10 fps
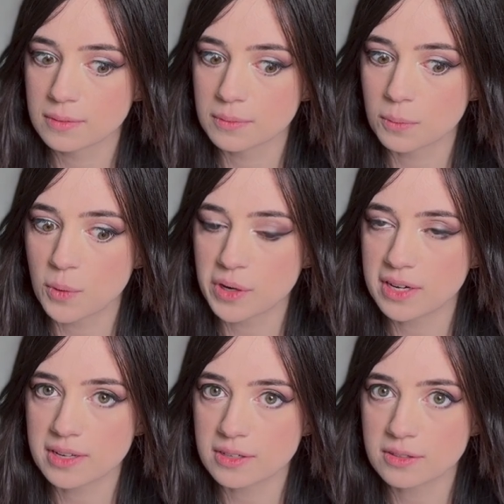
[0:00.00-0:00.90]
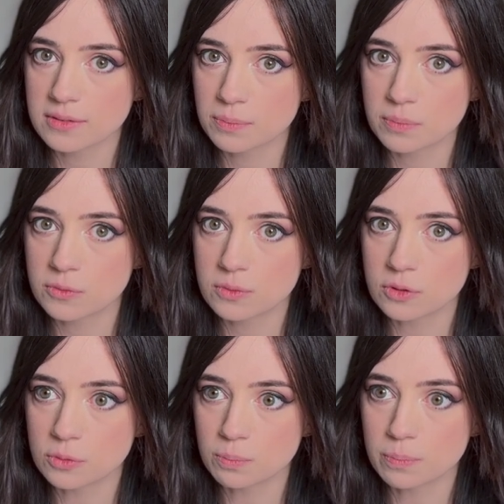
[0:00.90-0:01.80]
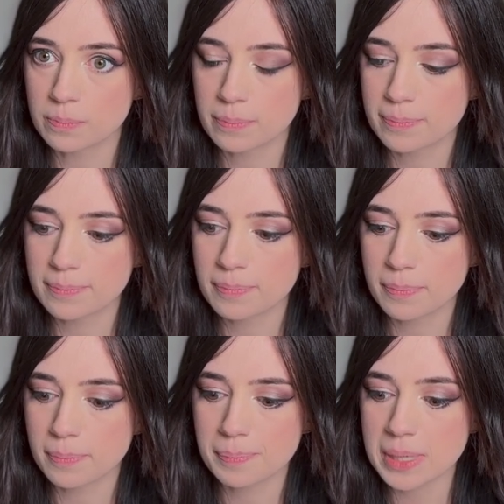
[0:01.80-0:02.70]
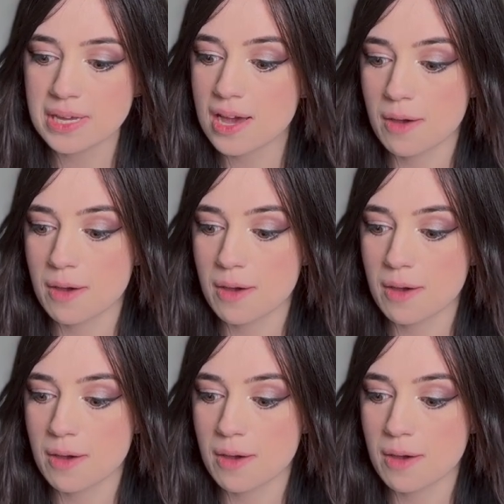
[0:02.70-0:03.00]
wouldn't it just be